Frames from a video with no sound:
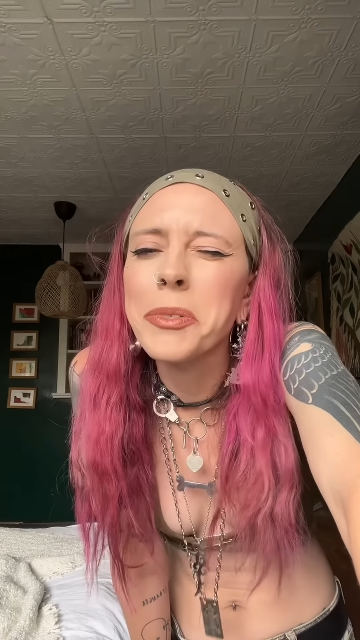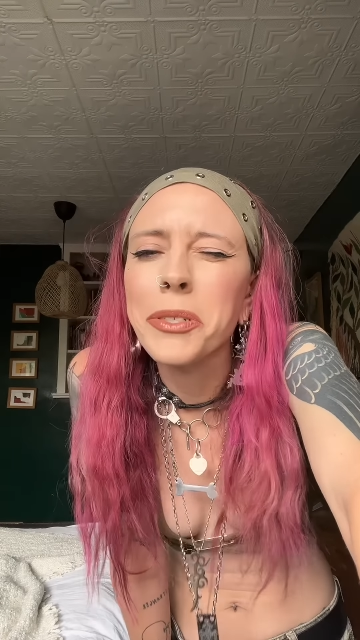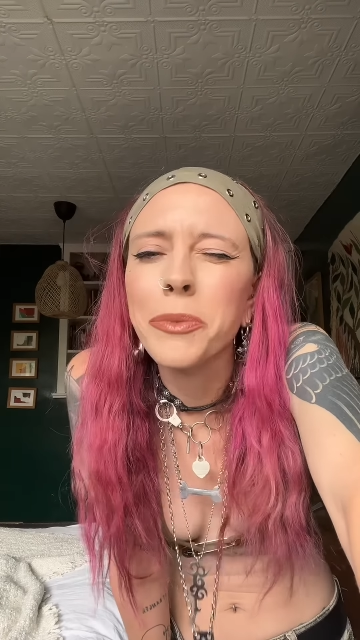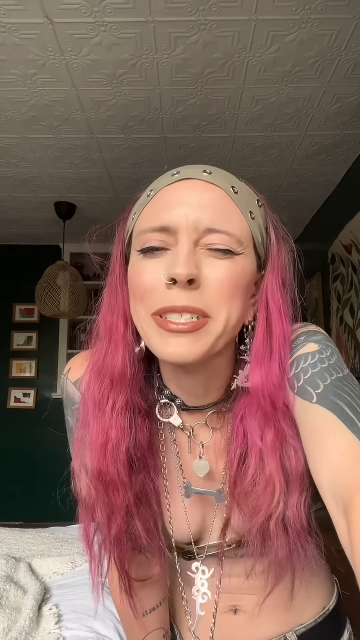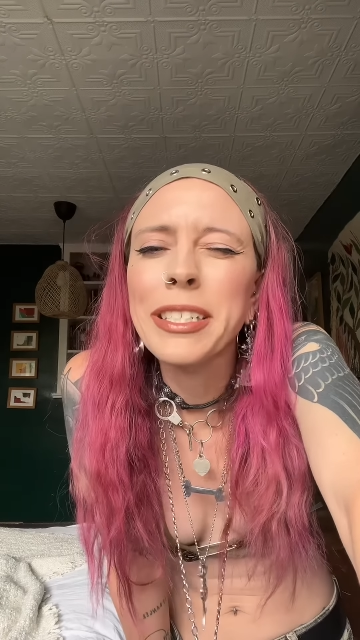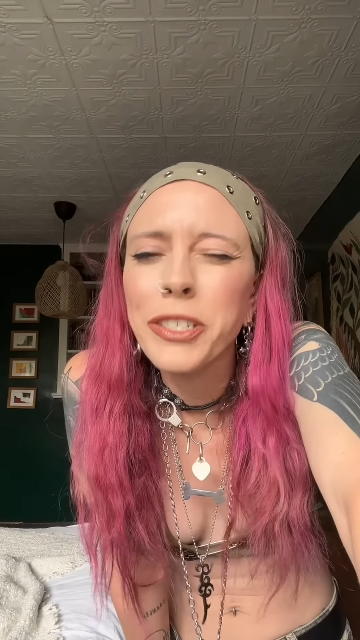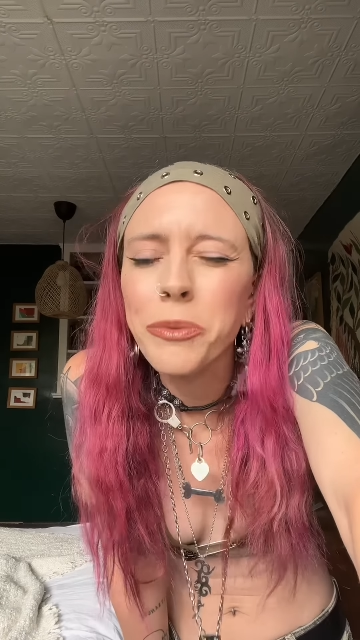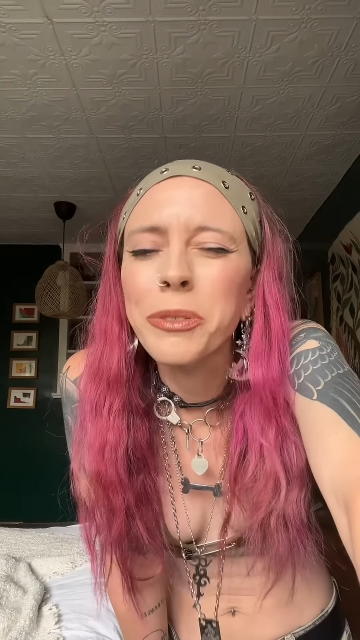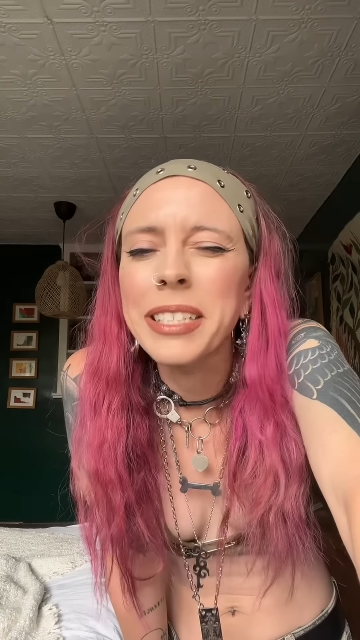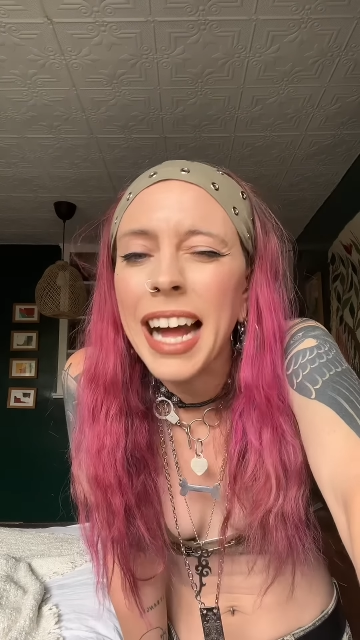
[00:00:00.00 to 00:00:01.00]
there's a
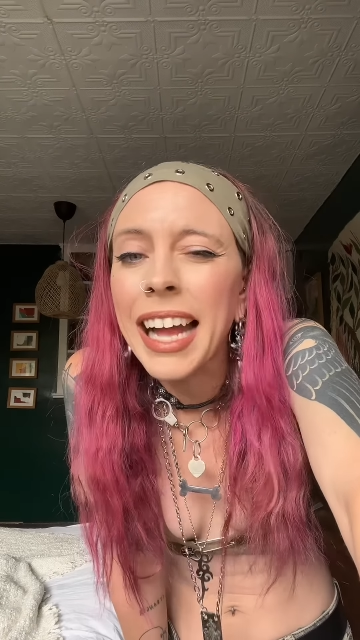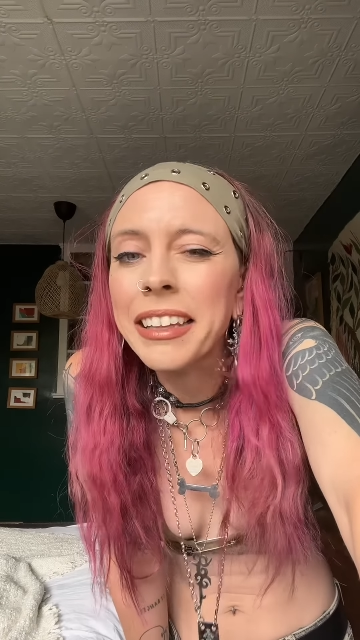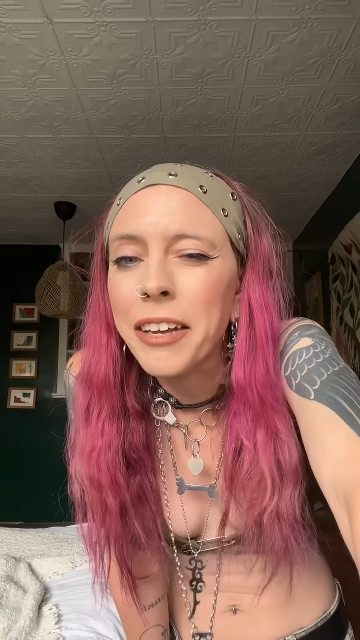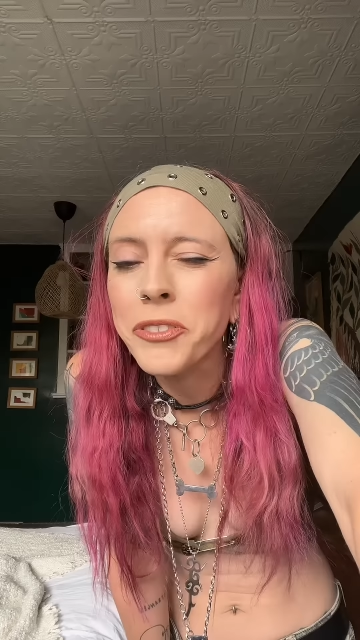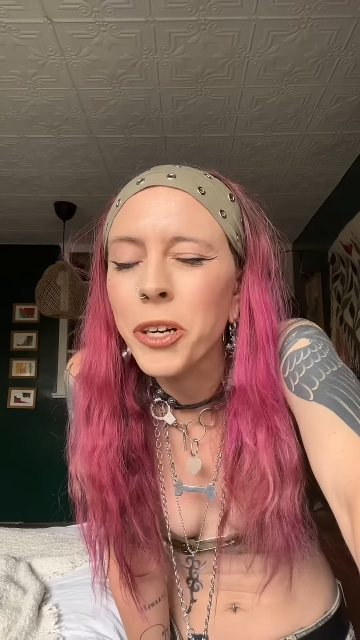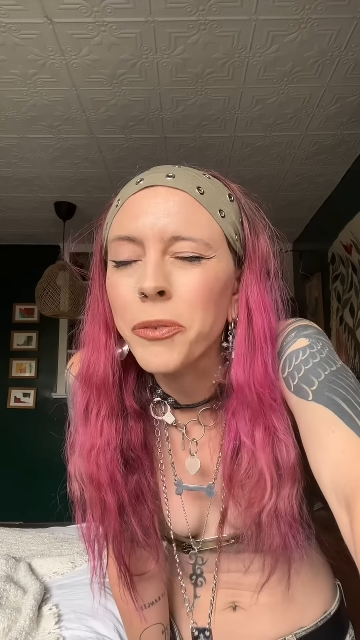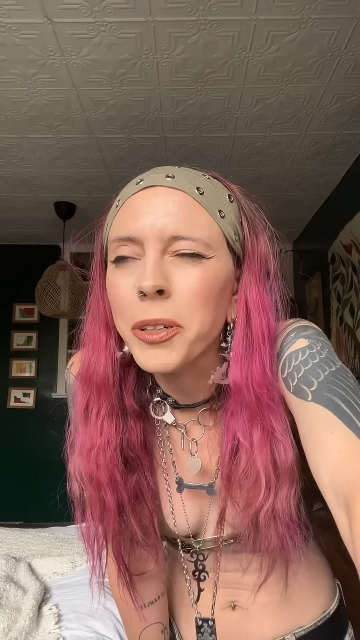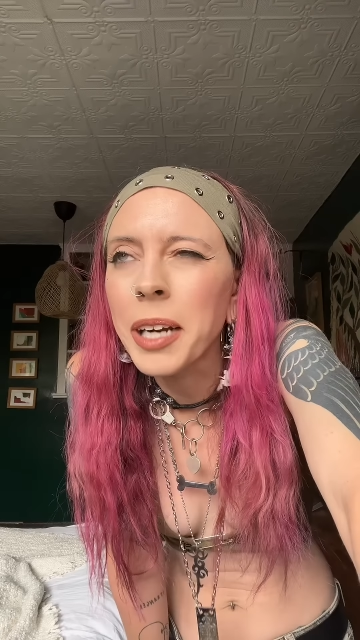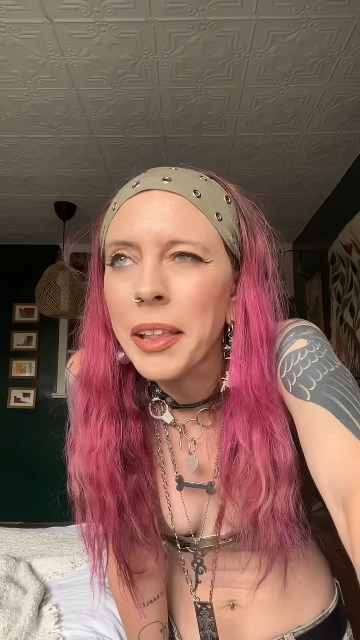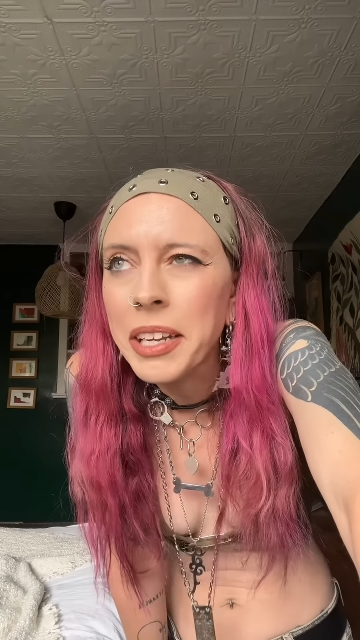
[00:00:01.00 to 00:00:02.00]
residual dye left
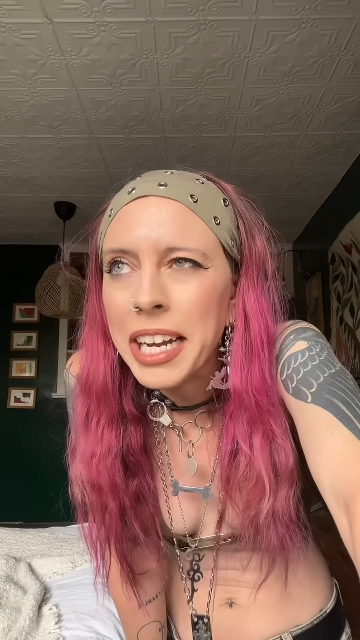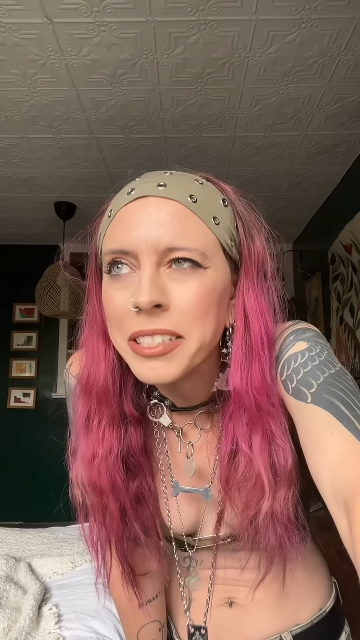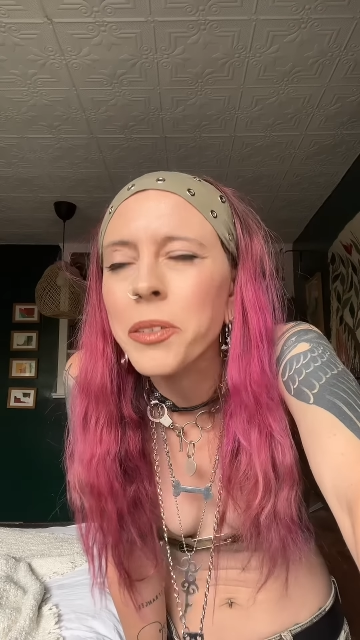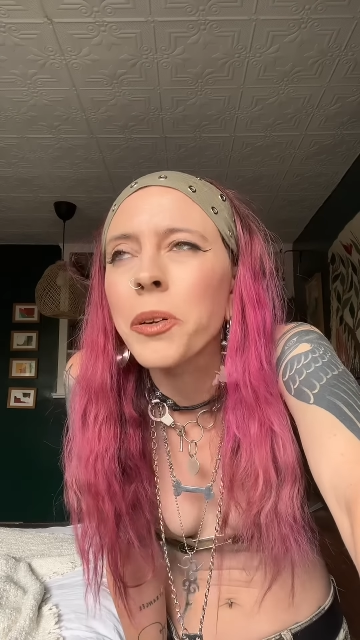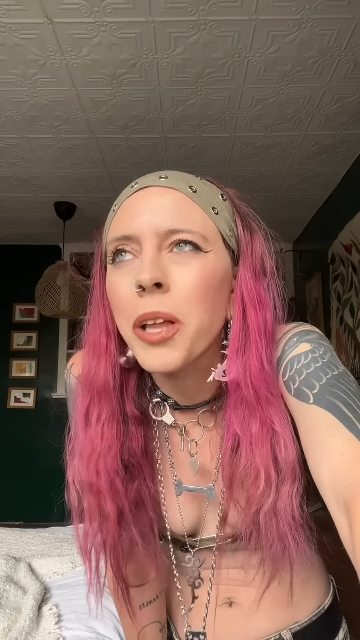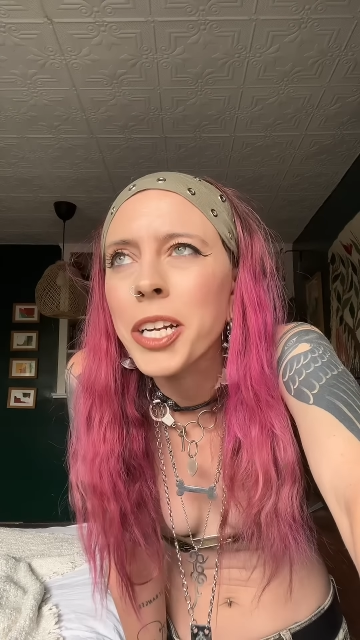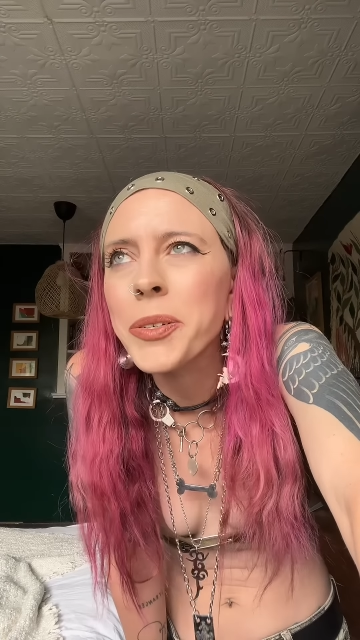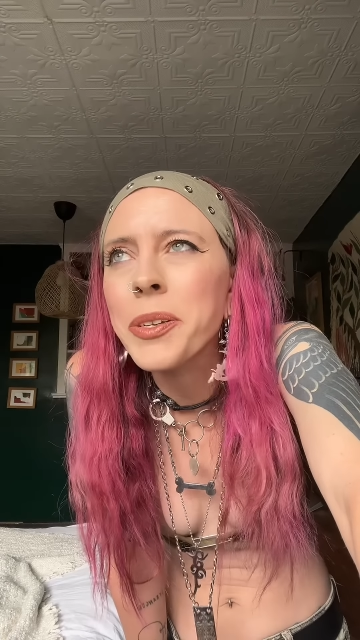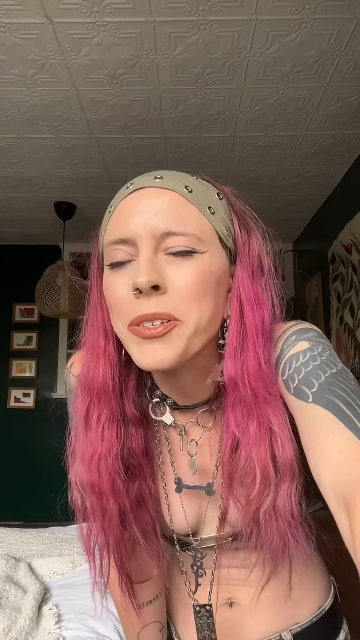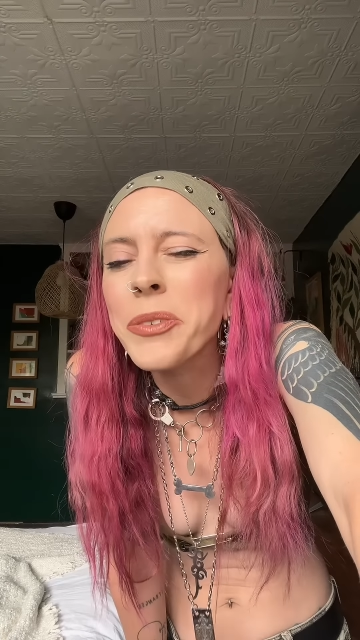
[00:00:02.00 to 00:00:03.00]
over and the next load of
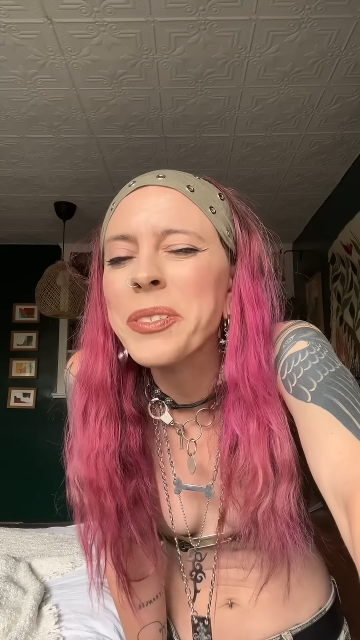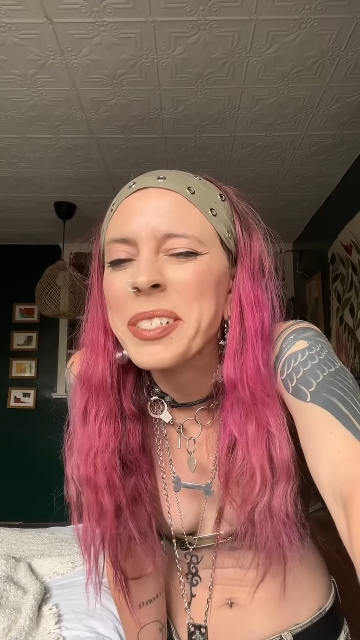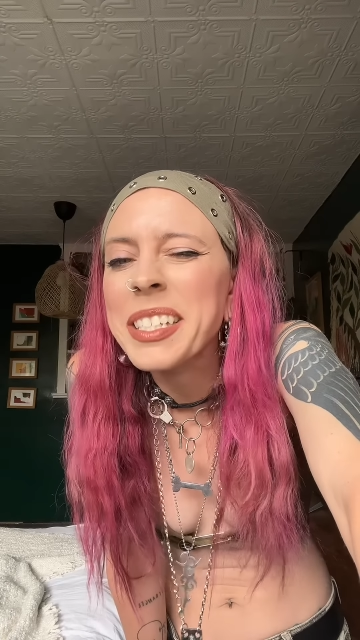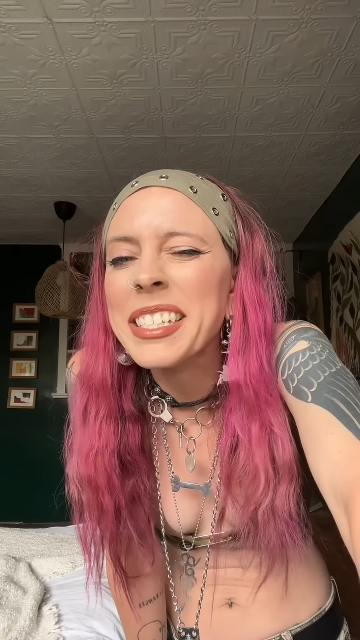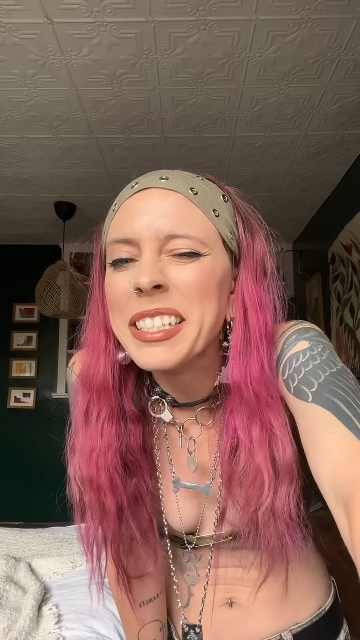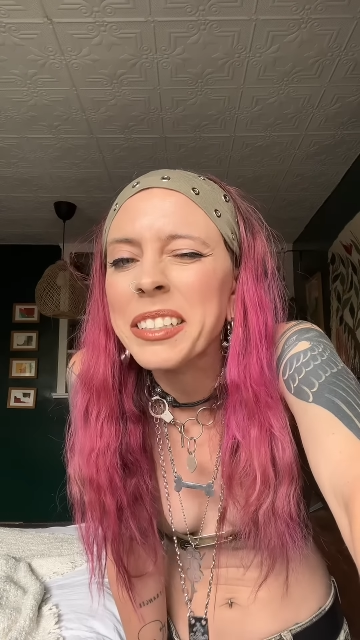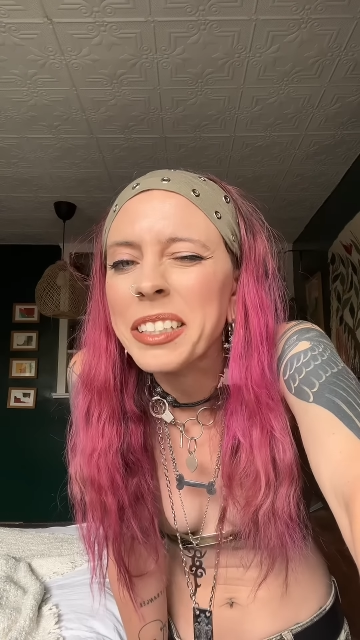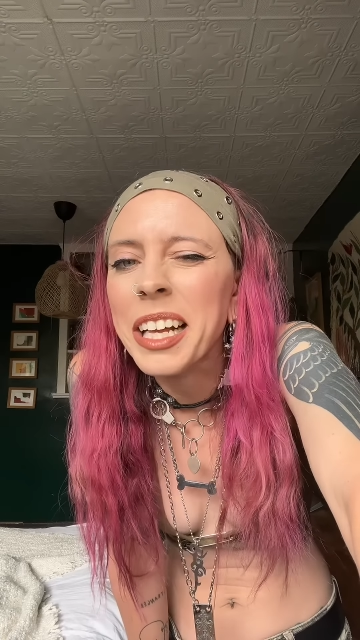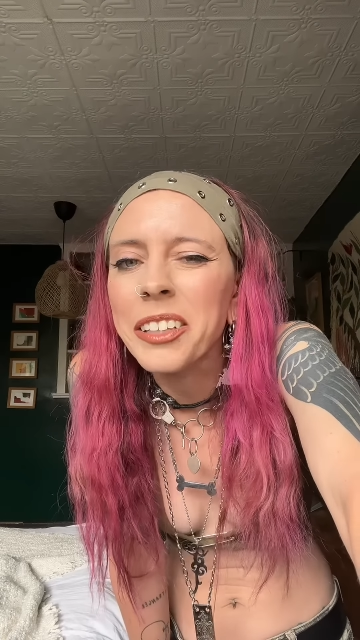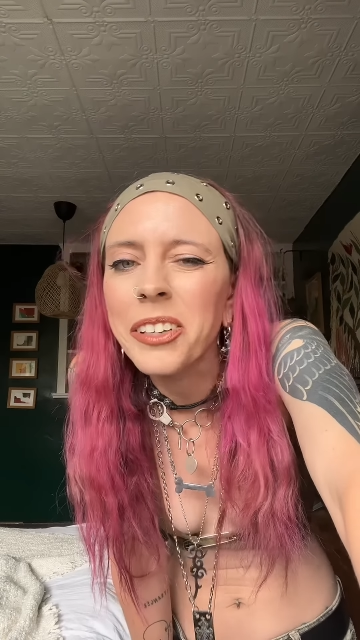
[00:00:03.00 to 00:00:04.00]
laundry you do, it just gets a
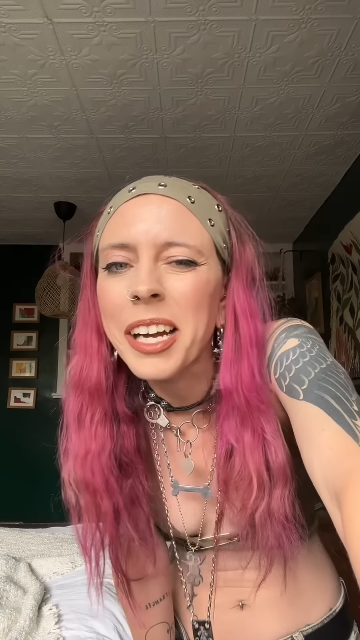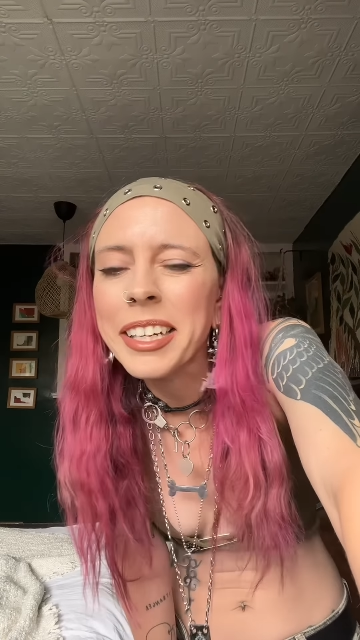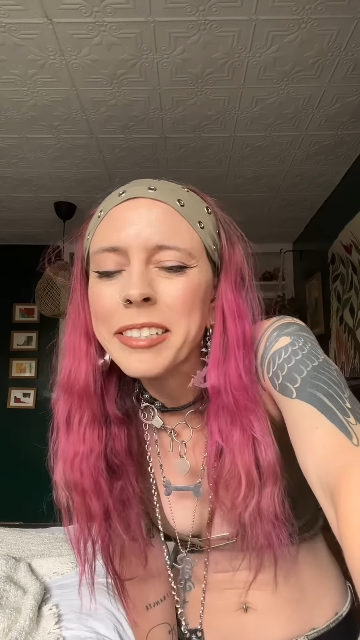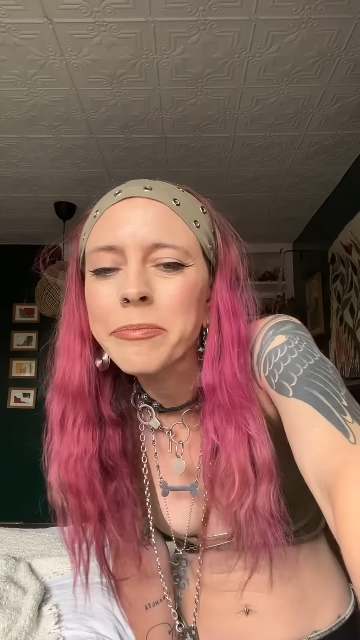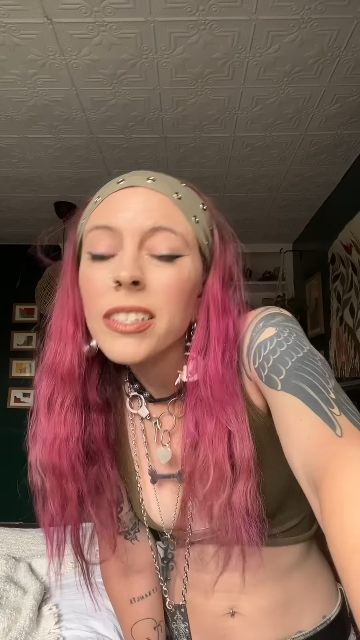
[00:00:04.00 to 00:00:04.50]
little color on it.